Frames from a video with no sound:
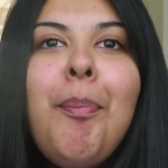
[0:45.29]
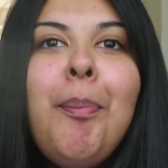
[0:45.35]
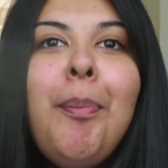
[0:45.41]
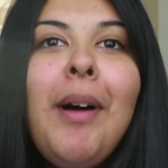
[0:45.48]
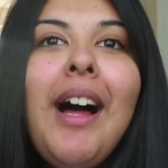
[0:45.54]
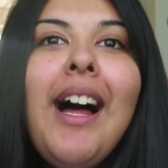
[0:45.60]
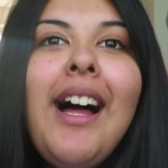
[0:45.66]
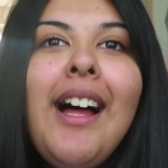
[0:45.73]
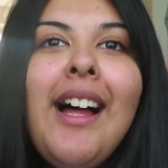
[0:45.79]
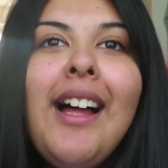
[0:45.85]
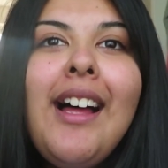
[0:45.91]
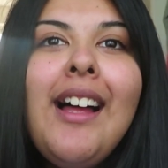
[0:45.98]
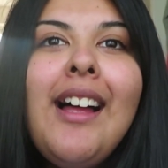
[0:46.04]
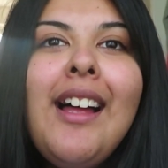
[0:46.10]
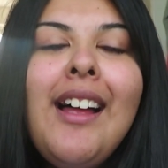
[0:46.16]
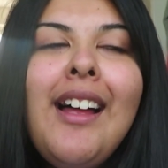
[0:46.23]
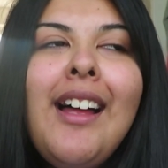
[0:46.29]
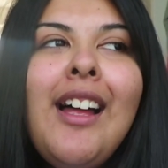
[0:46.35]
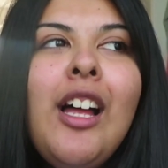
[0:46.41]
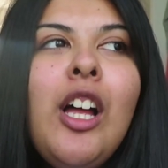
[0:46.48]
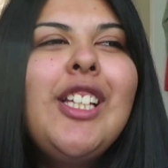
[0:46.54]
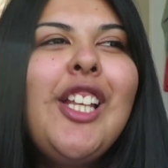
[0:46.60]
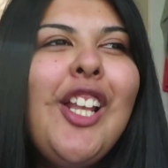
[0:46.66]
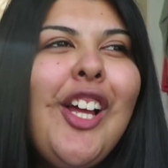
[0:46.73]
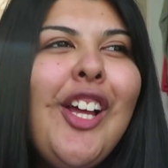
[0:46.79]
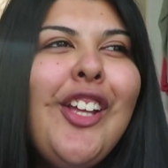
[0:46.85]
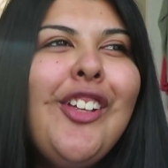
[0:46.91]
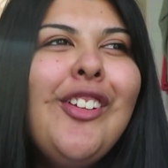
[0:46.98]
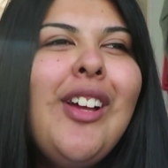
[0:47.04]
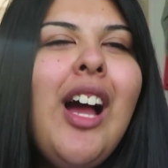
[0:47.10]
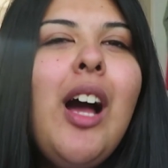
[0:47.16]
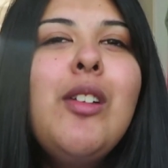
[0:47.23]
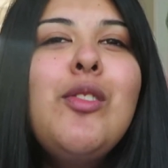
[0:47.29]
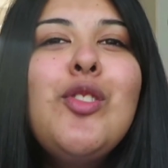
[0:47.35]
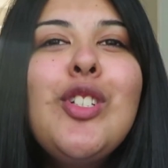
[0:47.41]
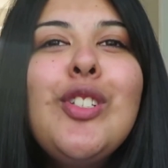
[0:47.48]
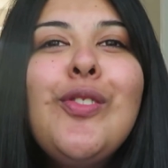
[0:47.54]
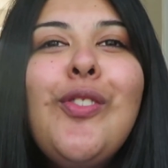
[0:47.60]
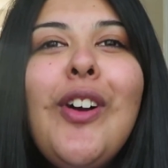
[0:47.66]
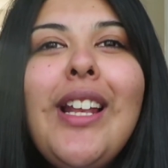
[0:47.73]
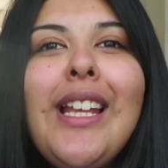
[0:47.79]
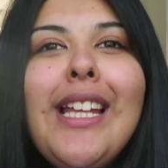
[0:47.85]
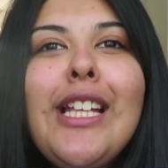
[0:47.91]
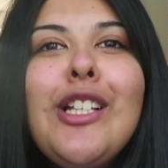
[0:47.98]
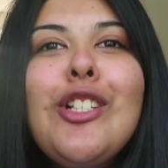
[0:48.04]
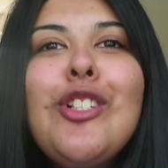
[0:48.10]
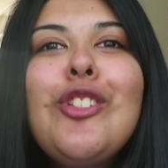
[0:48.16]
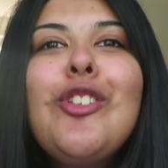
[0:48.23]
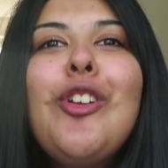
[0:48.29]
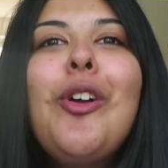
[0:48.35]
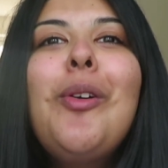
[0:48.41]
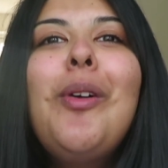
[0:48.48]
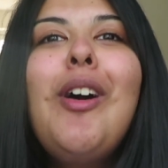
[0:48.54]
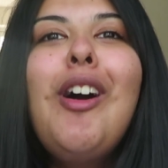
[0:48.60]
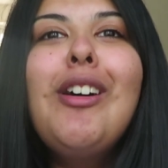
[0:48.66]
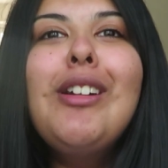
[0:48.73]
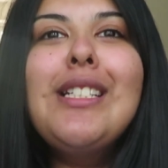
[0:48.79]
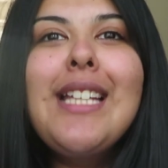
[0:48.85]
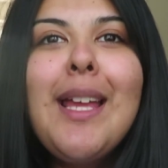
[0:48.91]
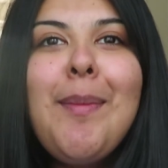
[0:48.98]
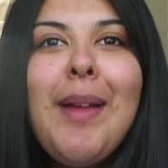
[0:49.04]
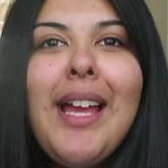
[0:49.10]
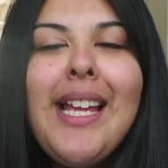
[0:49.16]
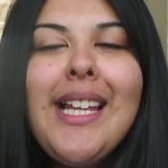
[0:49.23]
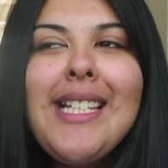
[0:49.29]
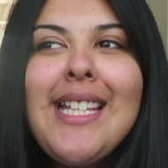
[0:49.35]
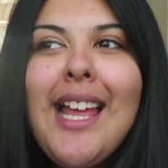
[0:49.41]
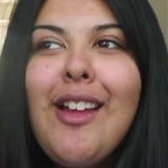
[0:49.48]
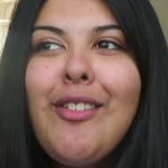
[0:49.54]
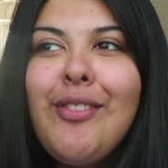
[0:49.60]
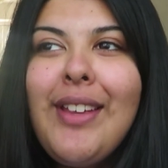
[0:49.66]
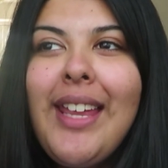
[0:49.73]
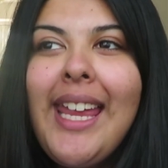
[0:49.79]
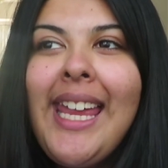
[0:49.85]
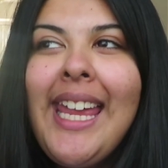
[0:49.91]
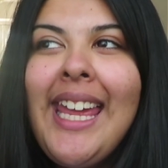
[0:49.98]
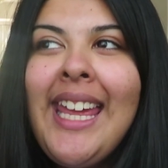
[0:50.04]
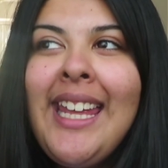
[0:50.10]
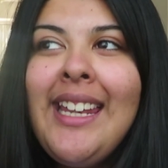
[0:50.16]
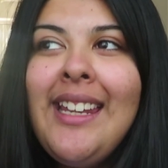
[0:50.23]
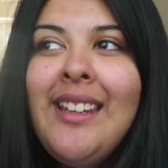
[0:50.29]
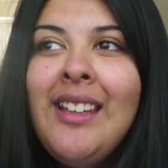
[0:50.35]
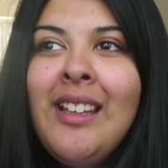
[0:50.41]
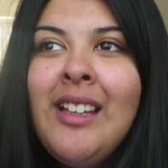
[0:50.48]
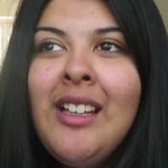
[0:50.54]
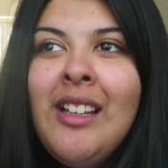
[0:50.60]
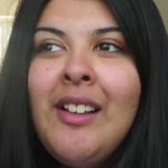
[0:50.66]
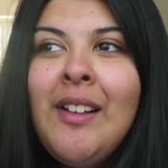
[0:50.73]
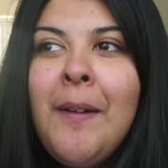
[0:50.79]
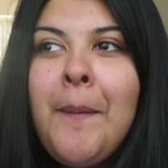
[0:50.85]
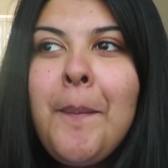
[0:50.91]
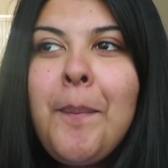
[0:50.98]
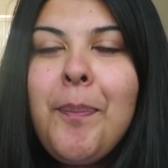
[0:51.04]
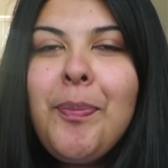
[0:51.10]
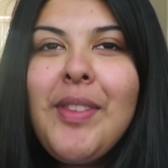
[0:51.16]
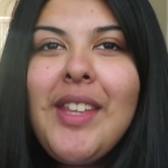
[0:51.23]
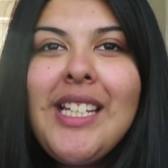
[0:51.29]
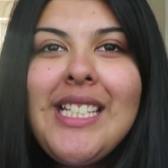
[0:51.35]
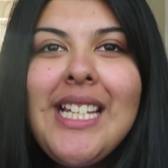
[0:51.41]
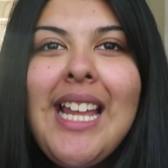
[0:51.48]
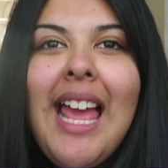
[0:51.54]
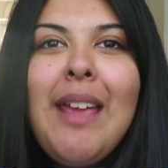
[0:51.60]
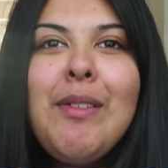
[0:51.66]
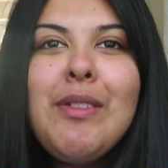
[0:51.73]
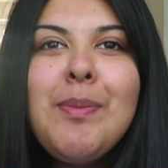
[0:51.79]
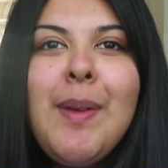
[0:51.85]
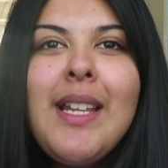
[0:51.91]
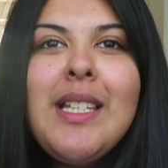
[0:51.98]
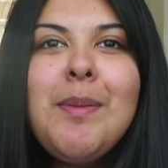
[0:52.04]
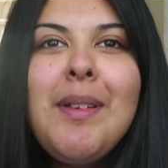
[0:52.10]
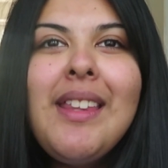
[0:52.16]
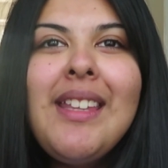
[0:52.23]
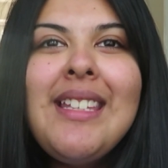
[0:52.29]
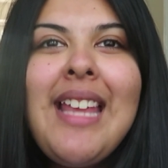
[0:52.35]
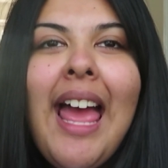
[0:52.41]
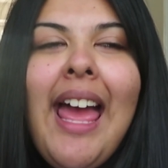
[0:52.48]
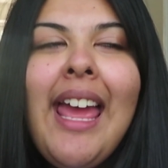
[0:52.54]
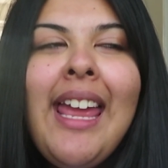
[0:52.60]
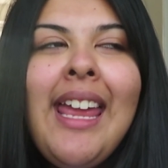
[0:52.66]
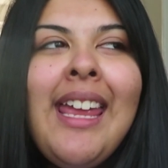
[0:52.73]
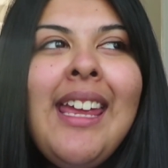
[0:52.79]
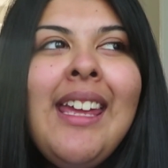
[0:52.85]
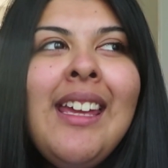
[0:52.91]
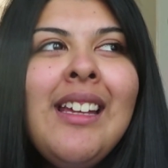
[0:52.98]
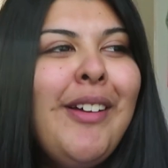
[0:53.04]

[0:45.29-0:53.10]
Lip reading: But, you know, I'm just finding it so hard to get back into healthy eating. Today was meant to be the day.